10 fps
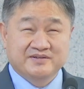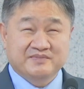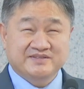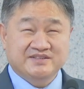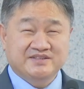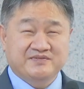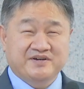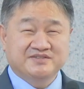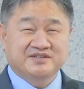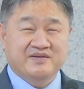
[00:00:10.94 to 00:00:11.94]
but this is the
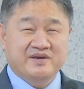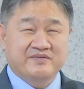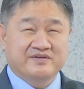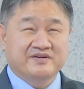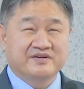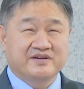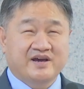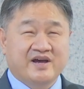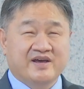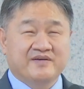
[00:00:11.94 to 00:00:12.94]
first time ever
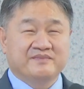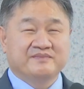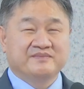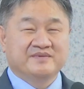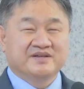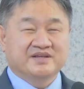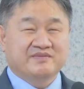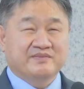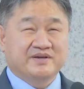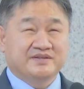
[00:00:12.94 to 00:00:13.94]
I am
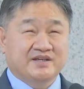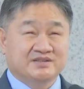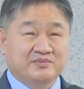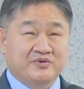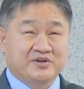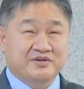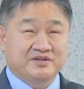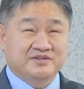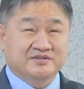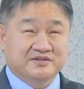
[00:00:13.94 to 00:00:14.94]
giving my testimony on
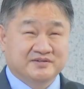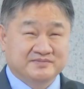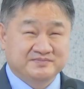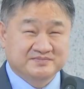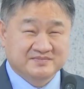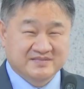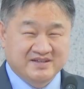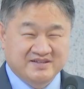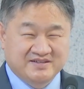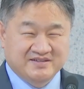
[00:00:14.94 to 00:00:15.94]
Easter.
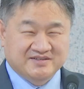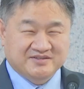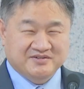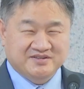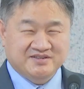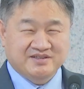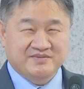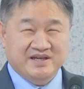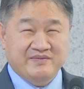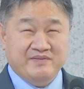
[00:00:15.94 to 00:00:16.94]
So this is
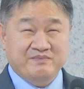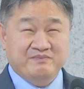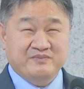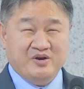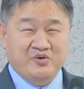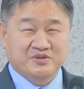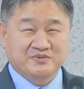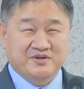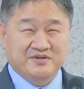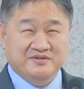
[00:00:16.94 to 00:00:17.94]
something I've always
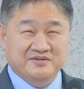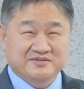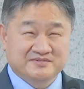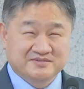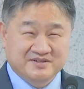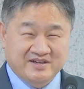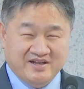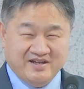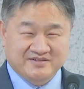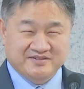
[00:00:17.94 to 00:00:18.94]
wanted to do. I'd
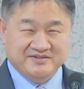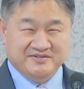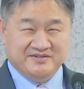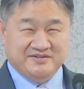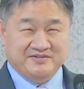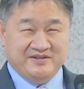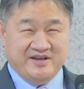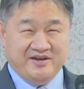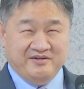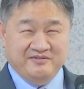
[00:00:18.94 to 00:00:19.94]
like to do it
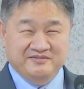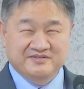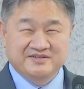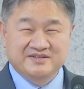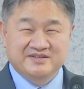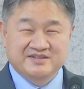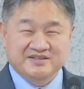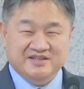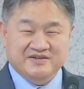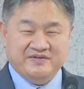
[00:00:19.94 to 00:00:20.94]
now.
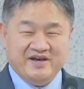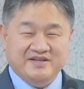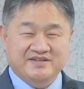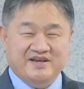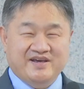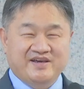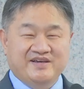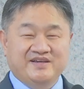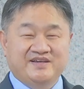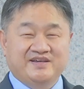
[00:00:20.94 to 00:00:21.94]
If I
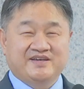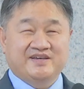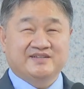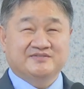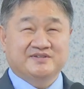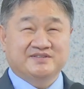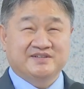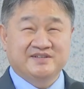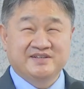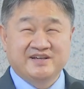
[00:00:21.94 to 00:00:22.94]
say, He's
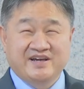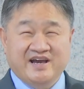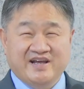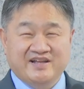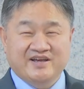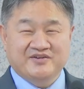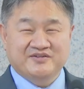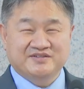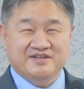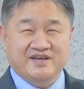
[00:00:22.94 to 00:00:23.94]
risen, I'd like you
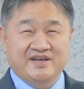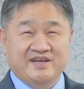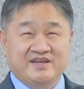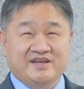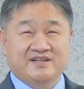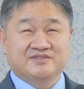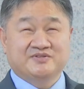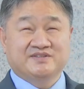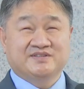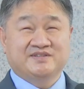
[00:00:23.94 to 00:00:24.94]
to say, He's
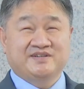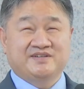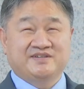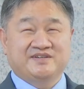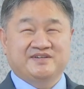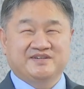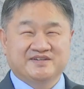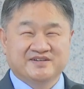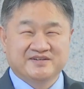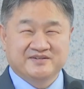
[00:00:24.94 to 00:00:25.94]
risen indeed.
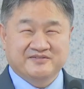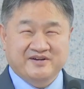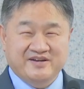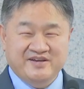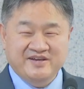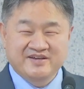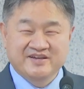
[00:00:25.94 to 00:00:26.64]
Ready?